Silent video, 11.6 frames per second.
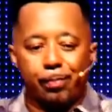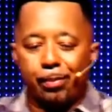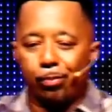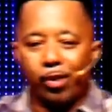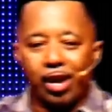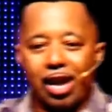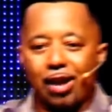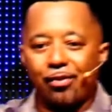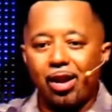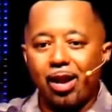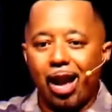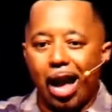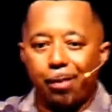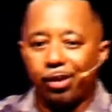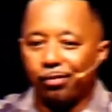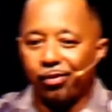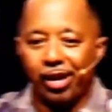people we have. I'm
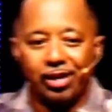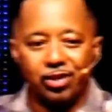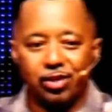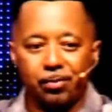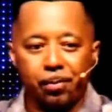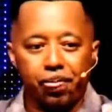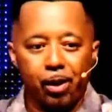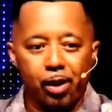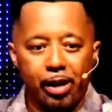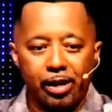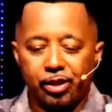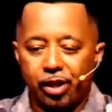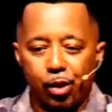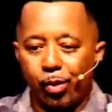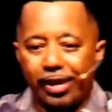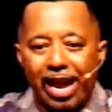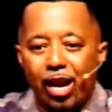convinced
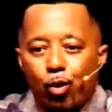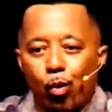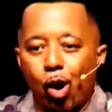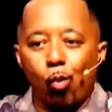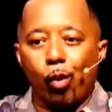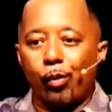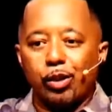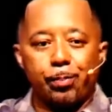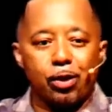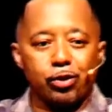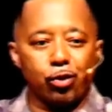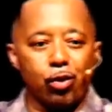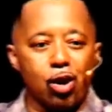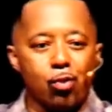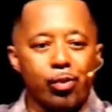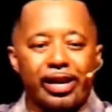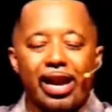we can't grow where we're supposed to
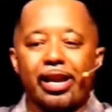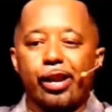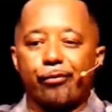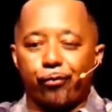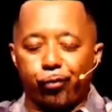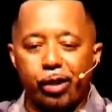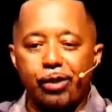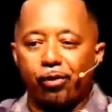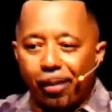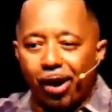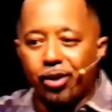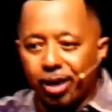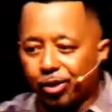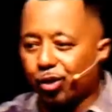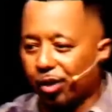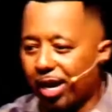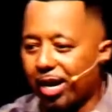grow. We can't get free from our
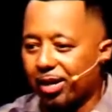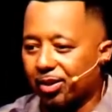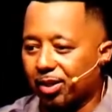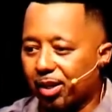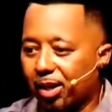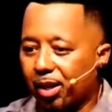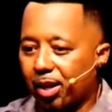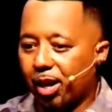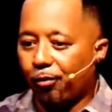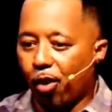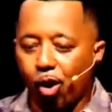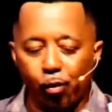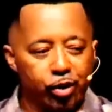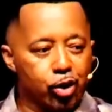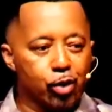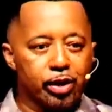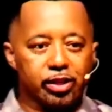yesterdays if all we're
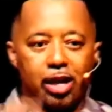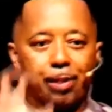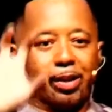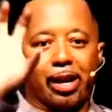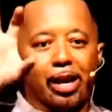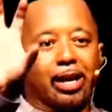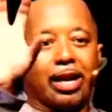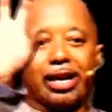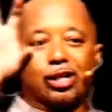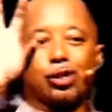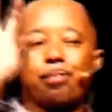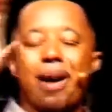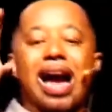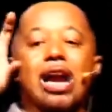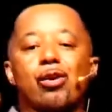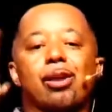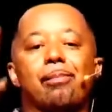doing is coming and getting an
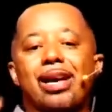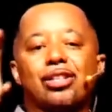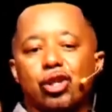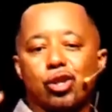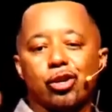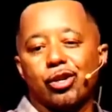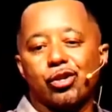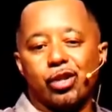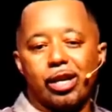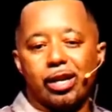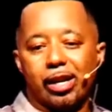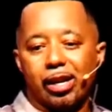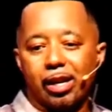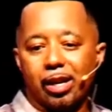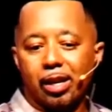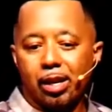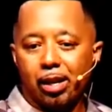inspiring message on a Sunday
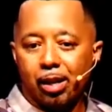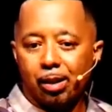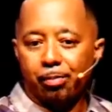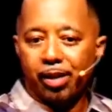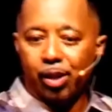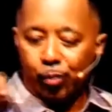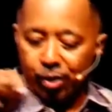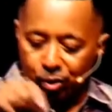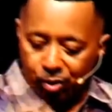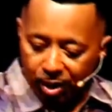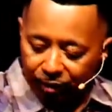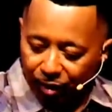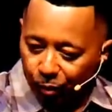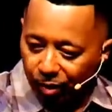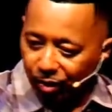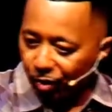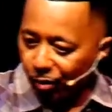but then we do nothing
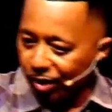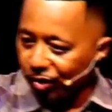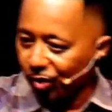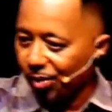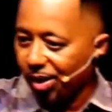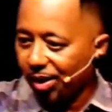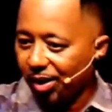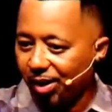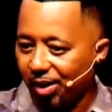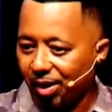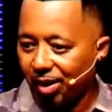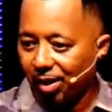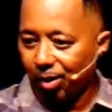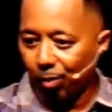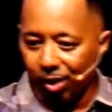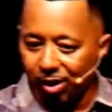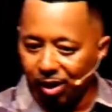with it the rest of the week.
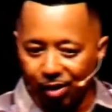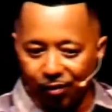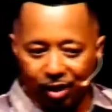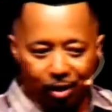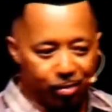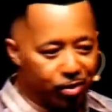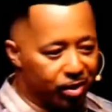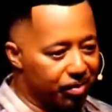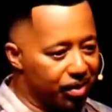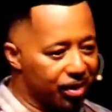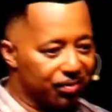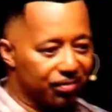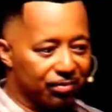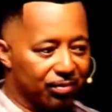We need to live in community, man.